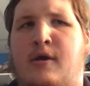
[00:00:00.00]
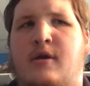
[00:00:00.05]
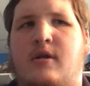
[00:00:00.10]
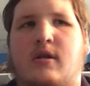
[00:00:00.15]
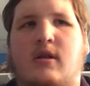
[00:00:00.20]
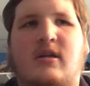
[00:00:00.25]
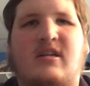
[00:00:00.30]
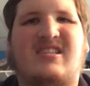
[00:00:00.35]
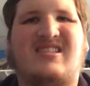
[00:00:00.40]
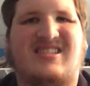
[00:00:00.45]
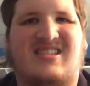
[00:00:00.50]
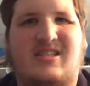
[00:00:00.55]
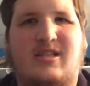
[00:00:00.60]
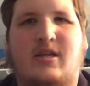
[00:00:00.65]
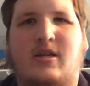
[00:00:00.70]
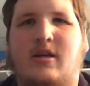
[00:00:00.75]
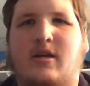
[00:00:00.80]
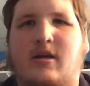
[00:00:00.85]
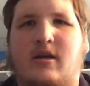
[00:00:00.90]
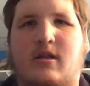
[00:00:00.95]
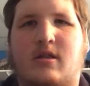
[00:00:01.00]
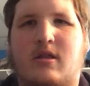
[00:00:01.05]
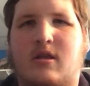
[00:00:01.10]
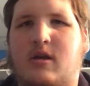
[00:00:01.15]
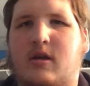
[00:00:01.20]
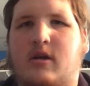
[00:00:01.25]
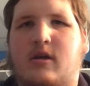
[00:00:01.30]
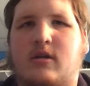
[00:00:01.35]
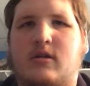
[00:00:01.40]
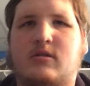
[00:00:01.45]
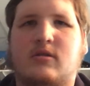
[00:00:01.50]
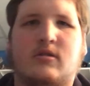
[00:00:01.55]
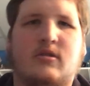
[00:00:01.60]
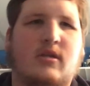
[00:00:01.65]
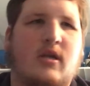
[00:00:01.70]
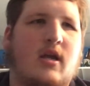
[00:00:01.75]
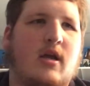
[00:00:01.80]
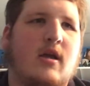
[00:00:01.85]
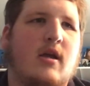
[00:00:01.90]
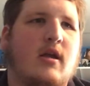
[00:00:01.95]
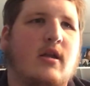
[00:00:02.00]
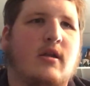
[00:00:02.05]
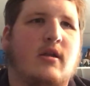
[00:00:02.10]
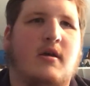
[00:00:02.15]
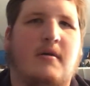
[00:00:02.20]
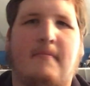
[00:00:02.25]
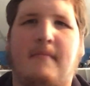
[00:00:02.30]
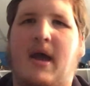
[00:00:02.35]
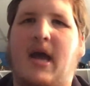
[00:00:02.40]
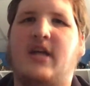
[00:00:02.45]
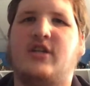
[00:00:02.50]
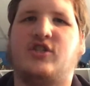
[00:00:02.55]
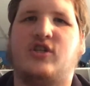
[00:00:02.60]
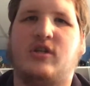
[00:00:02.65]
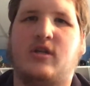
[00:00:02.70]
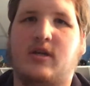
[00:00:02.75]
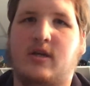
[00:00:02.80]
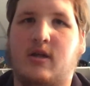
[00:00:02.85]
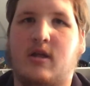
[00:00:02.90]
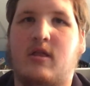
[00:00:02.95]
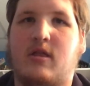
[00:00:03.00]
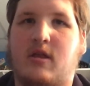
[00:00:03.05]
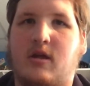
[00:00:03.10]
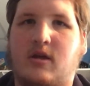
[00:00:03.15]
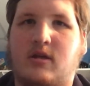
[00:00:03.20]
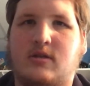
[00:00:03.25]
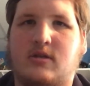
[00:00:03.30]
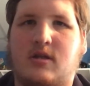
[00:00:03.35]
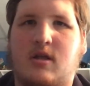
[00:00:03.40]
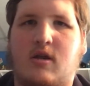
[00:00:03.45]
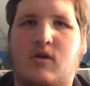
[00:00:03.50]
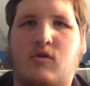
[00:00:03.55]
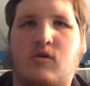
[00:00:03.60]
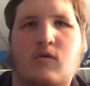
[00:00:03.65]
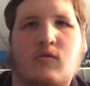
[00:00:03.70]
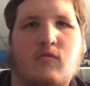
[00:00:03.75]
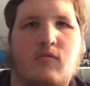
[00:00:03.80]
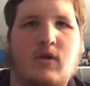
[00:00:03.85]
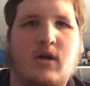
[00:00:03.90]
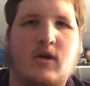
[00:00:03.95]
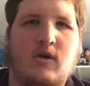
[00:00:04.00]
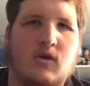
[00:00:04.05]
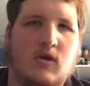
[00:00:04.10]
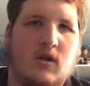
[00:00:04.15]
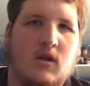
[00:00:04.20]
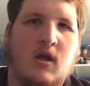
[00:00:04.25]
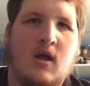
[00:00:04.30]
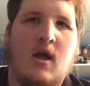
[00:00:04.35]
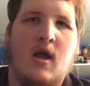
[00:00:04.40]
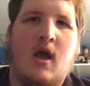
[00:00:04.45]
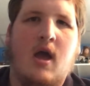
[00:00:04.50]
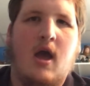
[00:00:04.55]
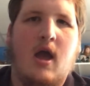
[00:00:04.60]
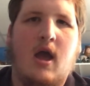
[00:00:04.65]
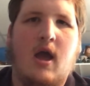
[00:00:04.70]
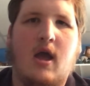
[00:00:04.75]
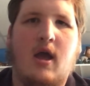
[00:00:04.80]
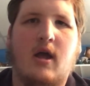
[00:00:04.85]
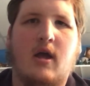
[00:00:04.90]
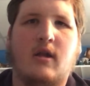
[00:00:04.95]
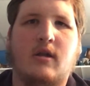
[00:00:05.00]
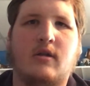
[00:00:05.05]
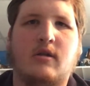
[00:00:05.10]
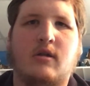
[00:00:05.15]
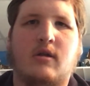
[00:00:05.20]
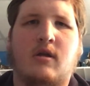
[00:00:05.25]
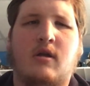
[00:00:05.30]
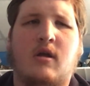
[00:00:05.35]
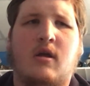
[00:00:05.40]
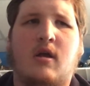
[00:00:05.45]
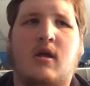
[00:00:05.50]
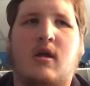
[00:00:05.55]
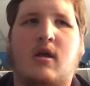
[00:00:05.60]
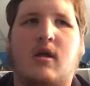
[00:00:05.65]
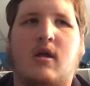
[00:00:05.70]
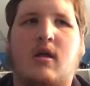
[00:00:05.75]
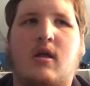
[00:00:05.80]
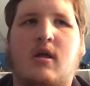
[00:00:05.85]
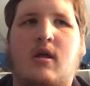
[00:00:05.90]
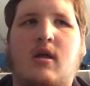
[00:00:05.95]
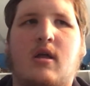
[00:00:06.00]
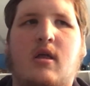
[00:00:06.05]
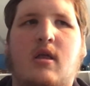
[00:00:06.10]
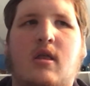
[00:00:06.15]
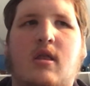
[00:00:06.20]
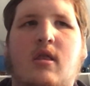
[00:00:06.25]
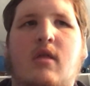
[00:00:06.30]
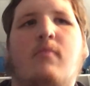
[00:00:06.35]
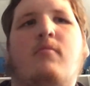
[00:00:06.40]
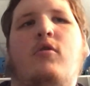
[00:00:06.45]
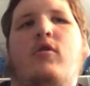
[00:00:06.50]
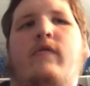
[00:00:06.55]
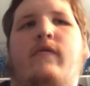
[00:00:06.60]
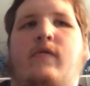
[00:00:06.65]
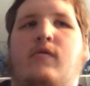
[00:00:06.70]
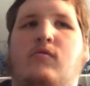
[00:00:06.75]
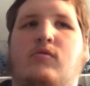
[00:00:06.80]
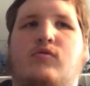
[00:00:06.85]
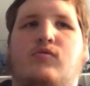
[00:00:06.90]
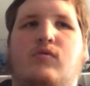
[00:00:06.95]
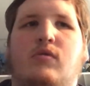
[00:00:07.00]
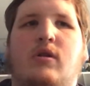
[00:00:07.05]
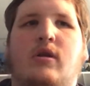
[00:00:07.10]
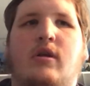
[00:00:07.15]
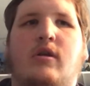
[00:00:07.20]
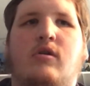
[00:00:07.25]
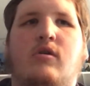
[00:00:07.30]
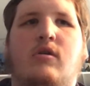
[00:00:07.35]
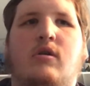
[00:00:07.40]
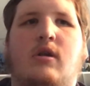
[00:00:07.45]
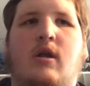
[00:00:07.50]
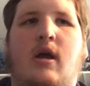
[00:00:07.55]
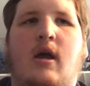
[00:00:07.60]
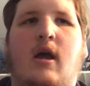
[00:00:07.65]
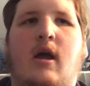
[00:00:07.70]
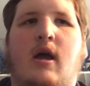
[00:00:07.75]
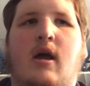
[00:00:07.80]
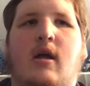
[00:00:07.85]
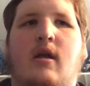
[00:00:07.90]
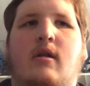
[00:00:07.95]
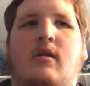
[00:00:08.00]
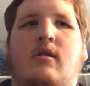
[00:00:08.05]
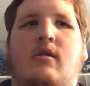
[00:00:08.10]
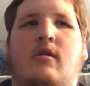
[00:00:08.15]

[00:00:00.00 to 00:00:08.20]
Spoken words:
like seeing things and imagining things that aren't real, and the movie was really good at